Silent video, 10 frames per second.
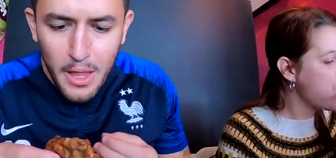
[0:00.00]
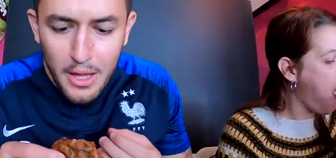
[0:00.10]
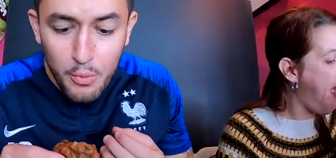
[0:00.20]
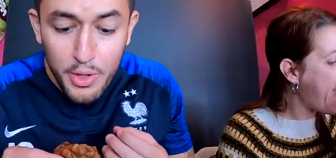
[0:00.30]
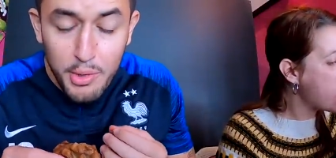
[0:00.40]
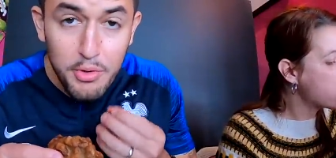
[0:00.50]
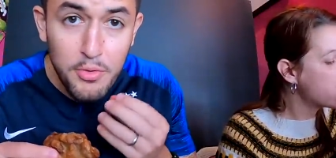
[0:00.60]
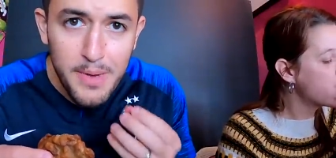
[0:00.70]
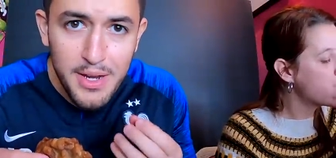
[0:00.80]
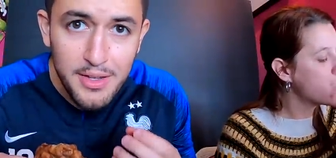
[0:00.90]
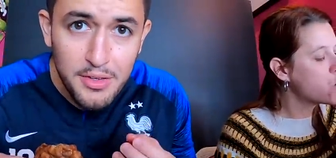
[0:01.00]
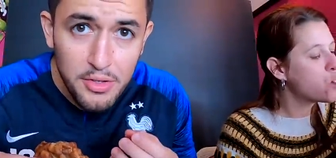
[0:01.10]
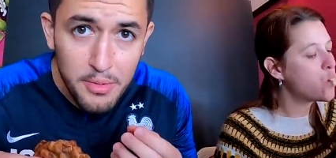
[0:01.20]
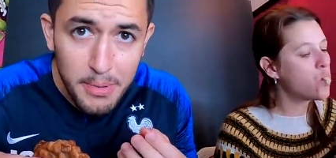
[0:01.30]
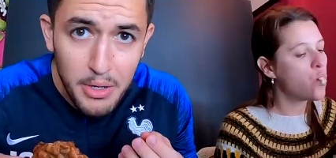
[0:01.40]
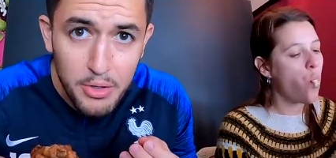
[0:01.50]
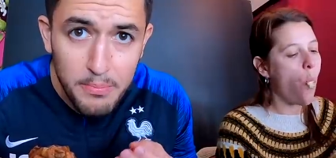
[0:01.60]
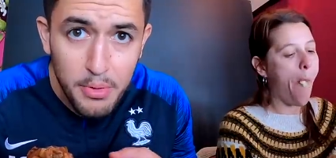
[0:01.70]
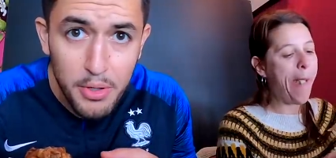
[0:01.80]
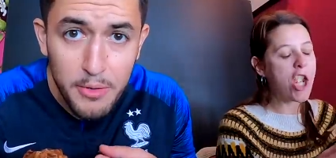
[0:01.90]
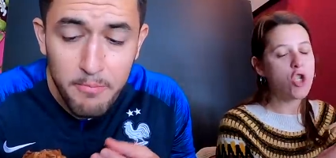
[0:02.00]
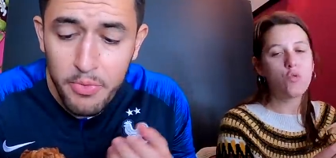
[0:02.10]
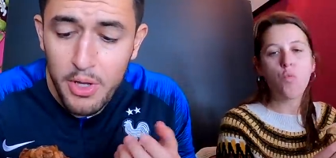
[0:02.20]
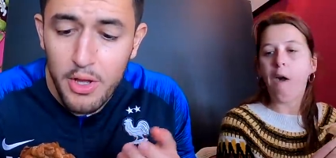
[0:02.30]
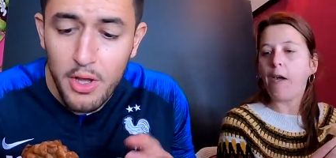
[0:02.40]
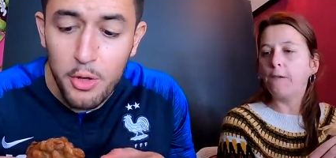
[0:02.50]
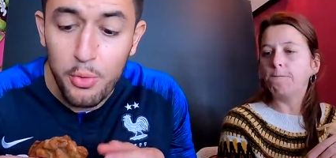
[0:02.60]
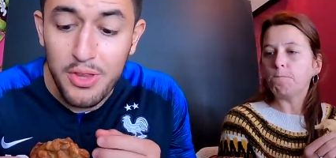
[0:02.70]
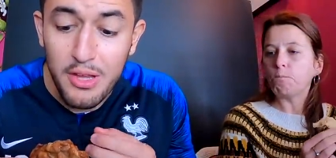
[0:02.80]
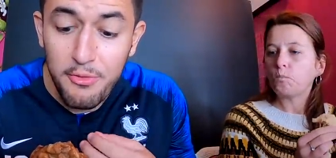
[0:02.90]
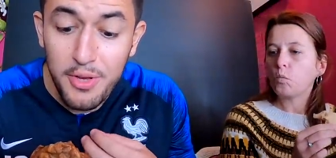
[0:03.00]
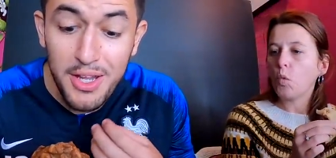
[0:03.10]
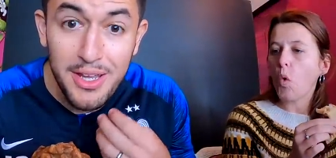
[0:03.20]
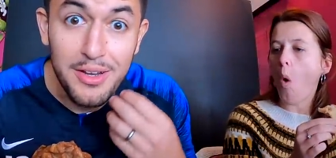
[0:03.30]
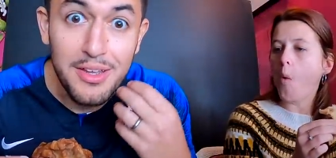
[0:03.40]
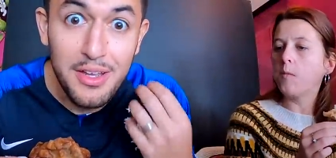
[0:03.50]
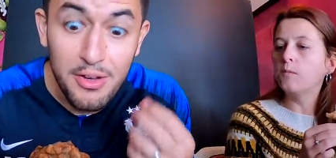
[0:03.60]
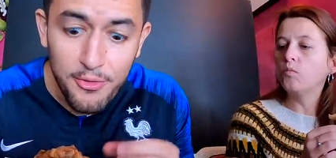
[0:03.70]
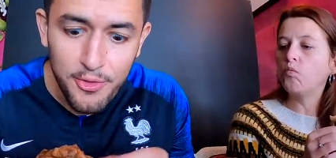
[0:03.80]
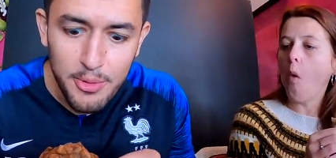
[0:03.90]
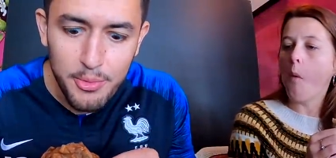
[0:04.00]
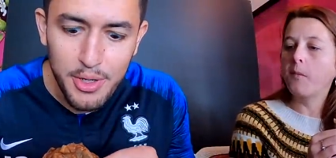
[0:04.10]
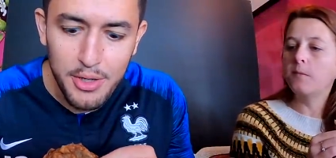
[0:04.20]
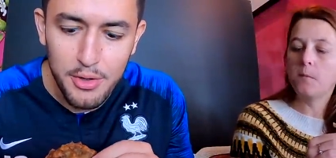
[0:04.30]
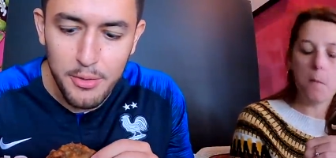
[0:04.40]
Speaker 1: And whenever you bite into the powder part, you definitely get a kick of flavoring in